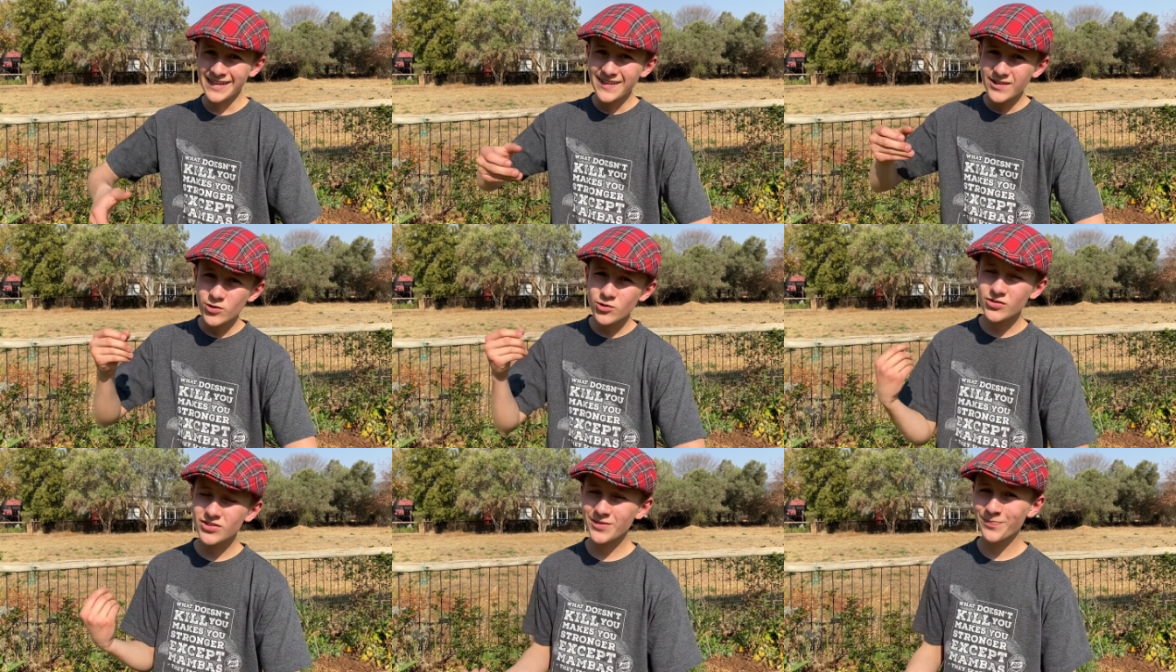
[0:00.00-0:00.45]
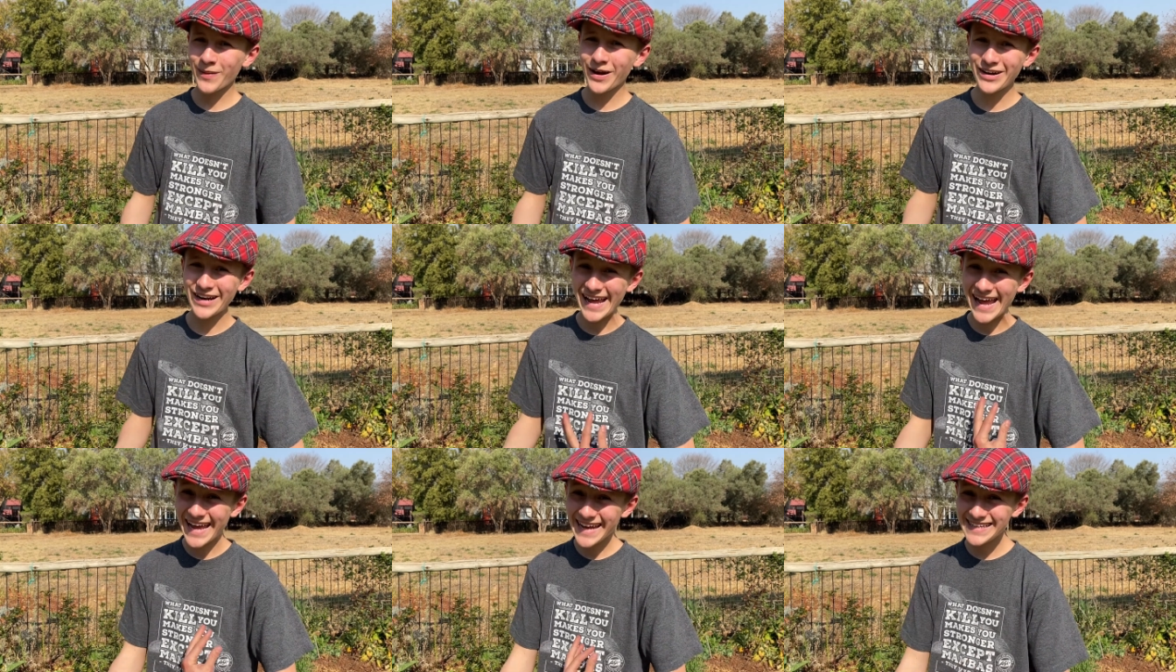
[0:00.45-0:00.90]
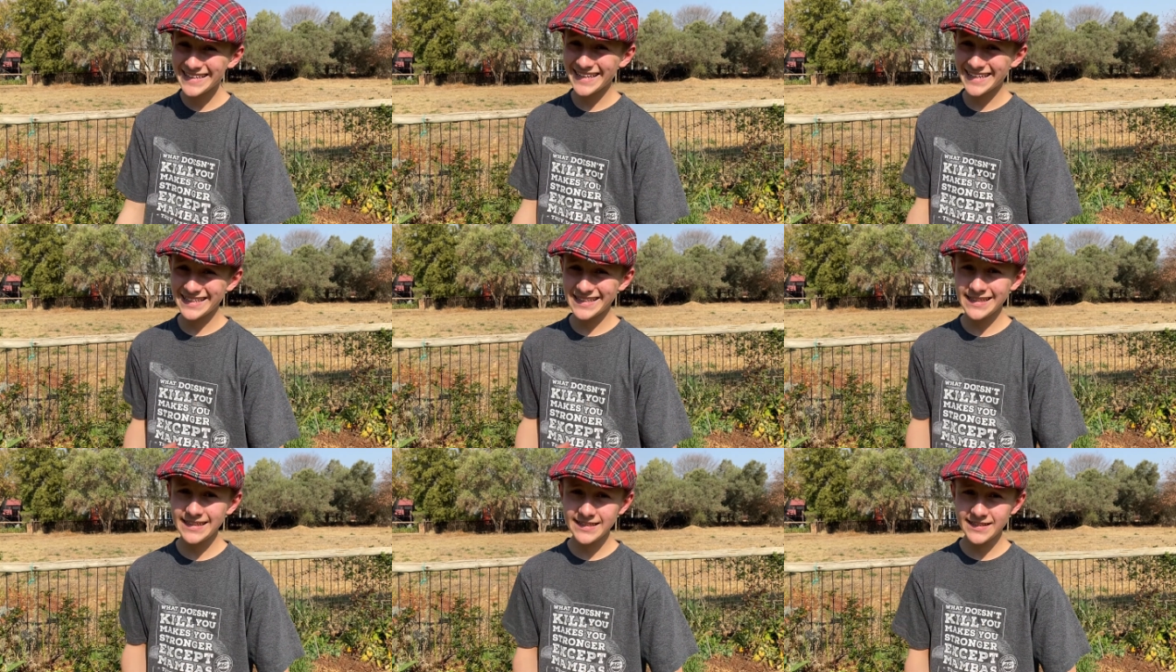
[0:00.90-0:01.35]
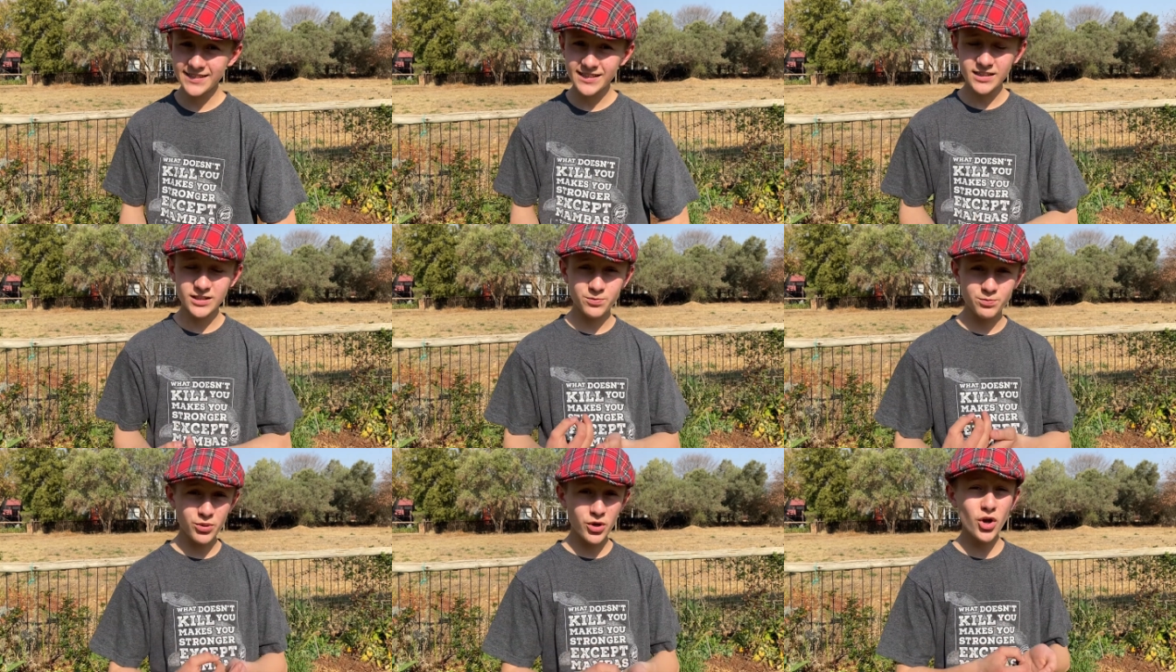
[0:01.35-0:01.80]
use about 8
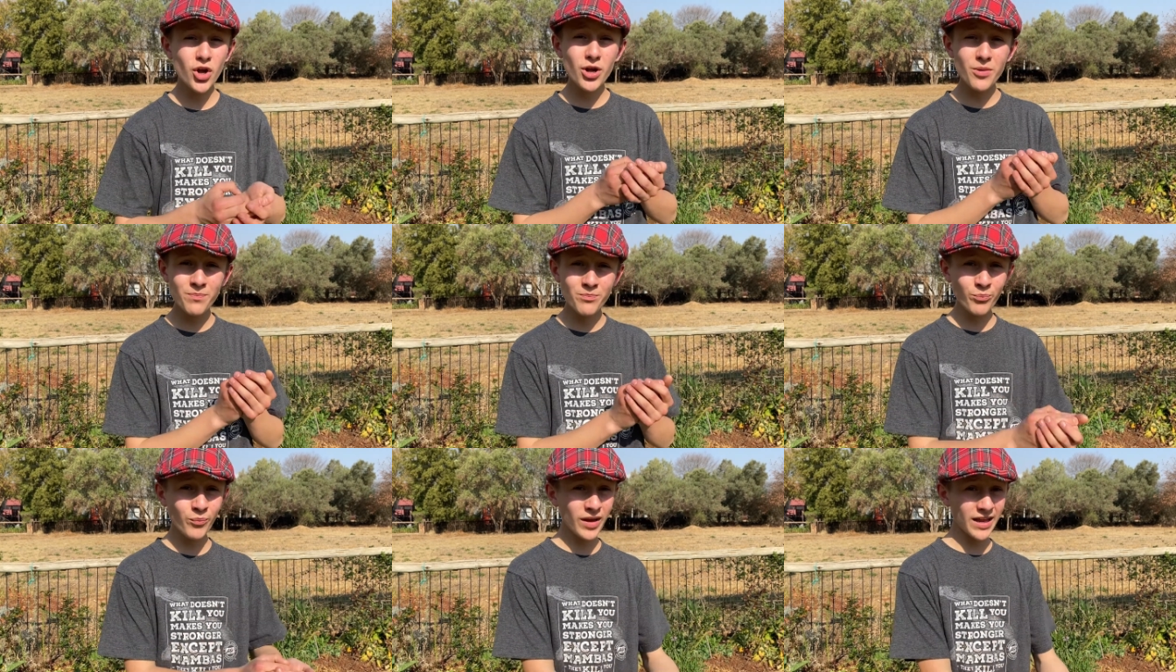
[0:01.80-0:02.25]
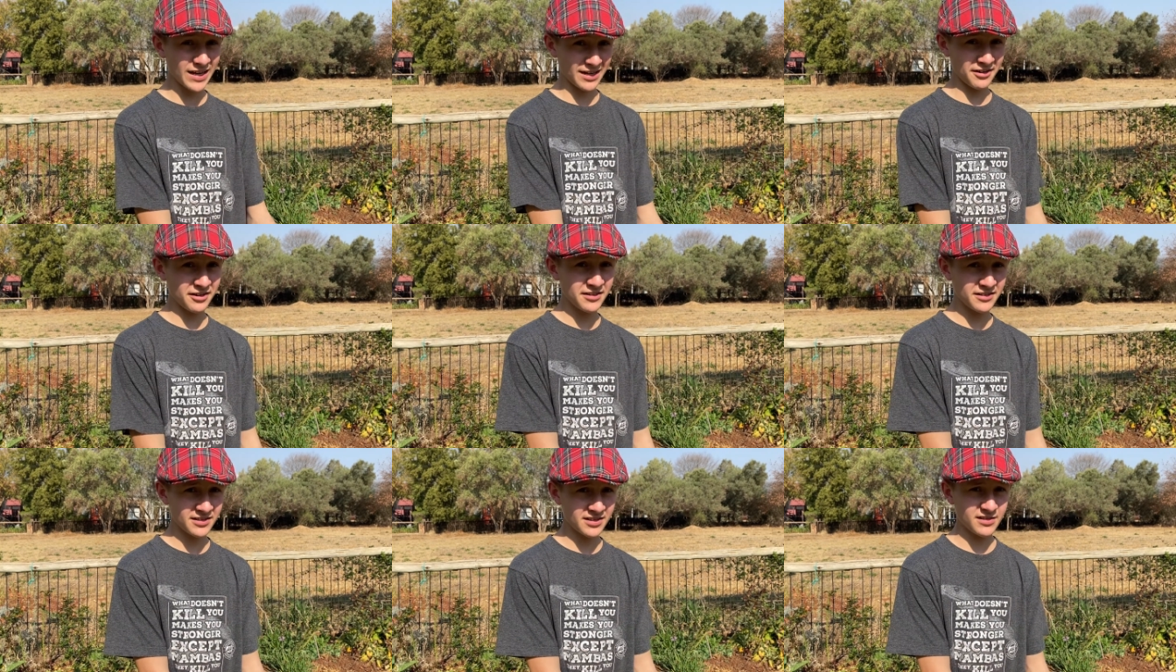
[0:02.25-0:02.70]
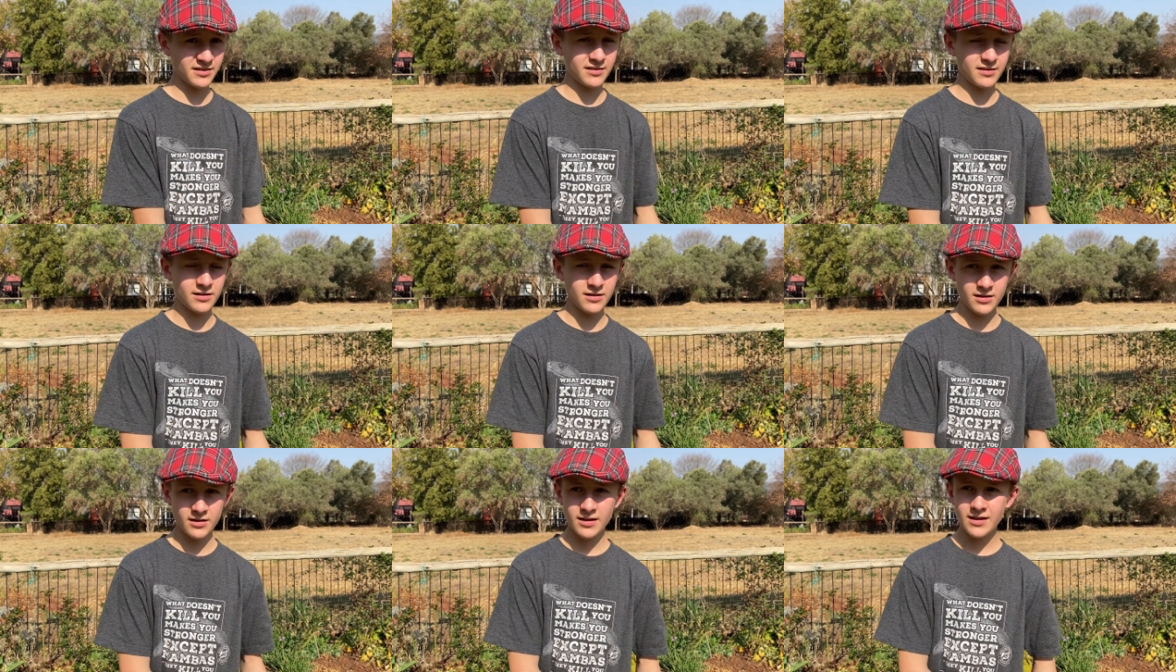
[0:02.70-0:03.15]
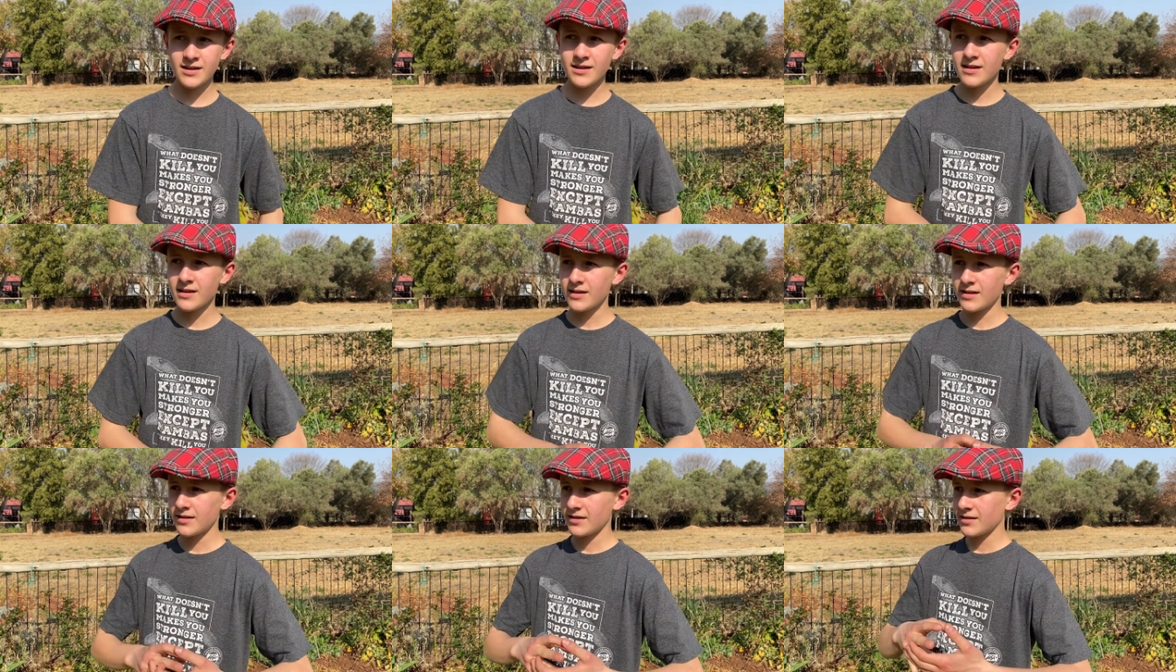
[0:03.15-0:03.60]
liters per minute.
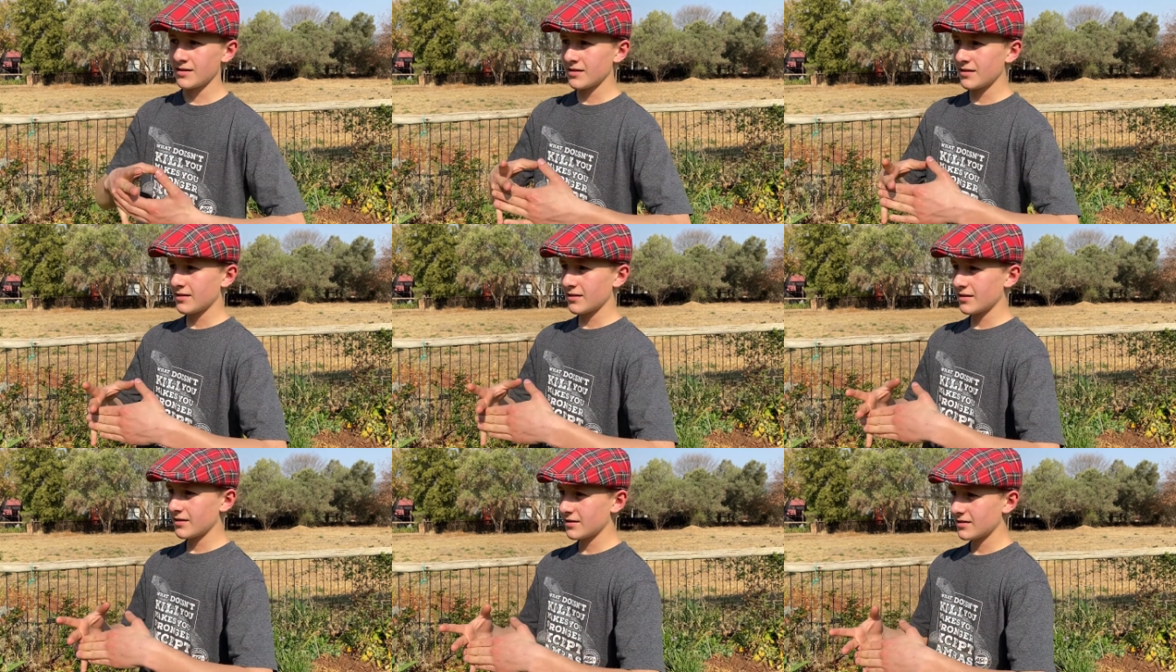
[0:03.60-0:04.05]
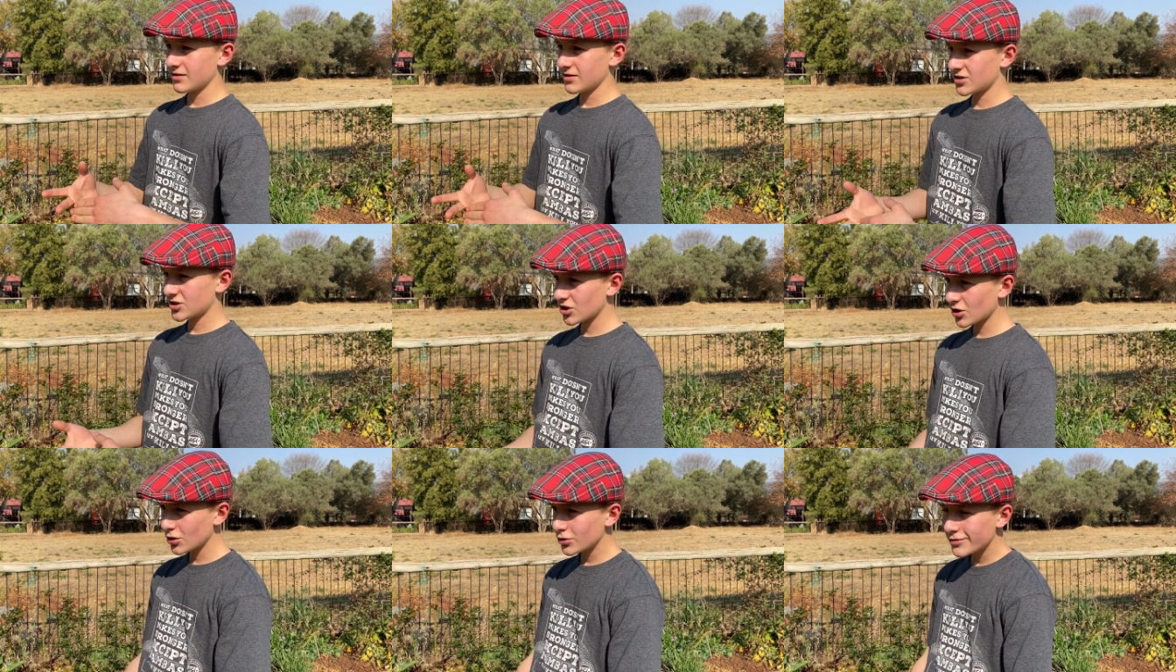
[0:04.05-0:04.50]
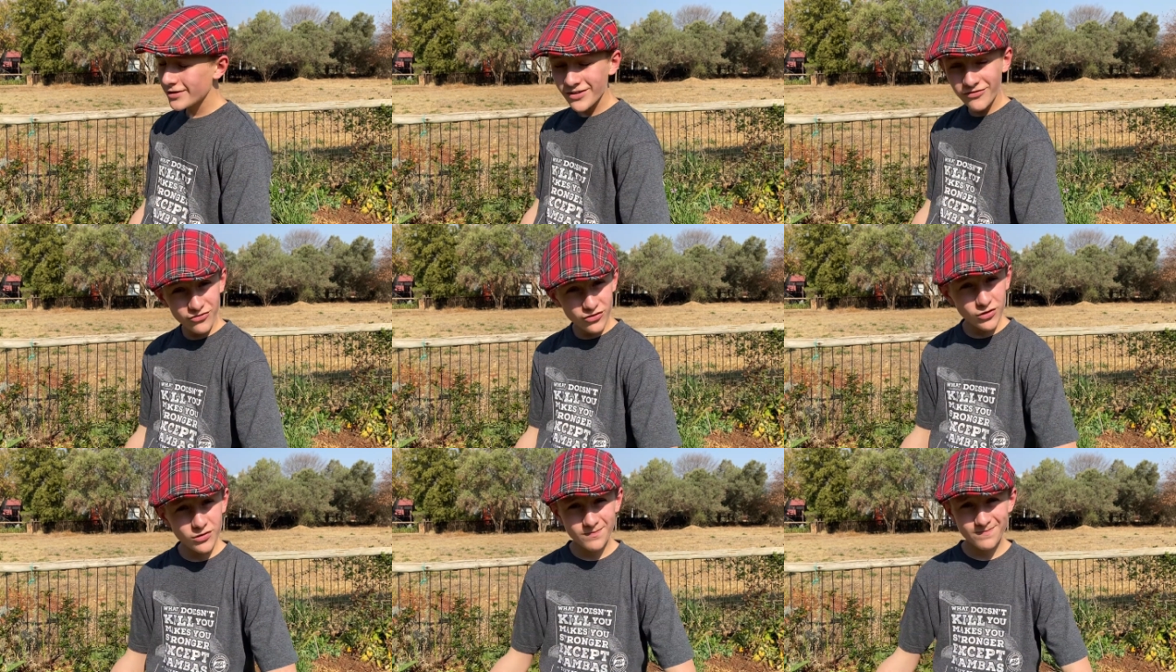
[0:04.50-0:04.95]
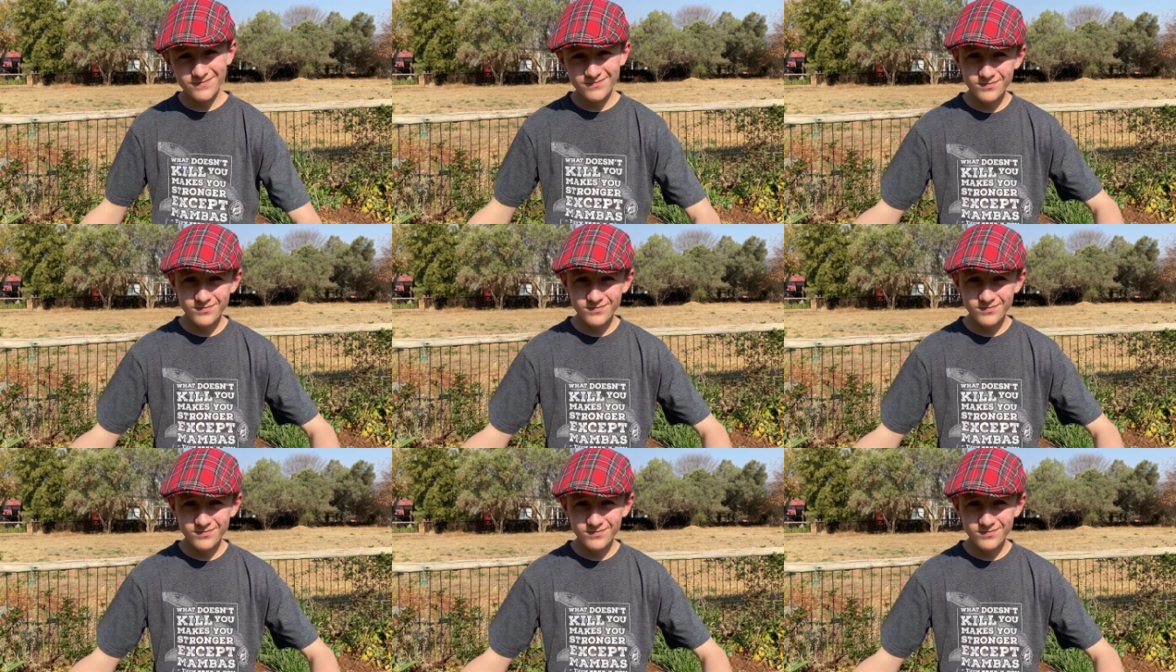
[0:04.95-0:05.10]
So if you're